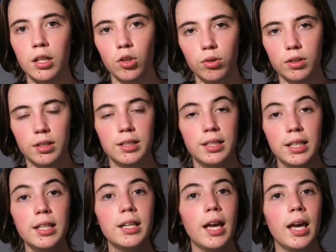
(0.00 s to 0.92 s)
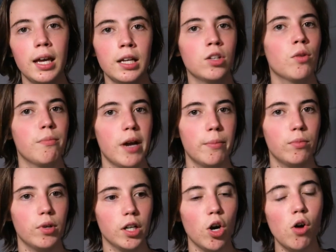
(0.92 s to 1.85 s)
the decay in your
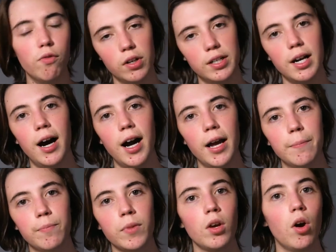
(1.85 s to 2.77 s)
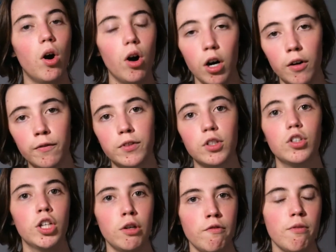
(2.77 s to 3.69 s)
memory over time
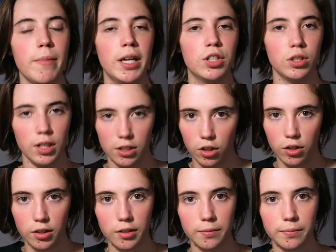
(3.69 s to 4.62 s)
after new information is learned.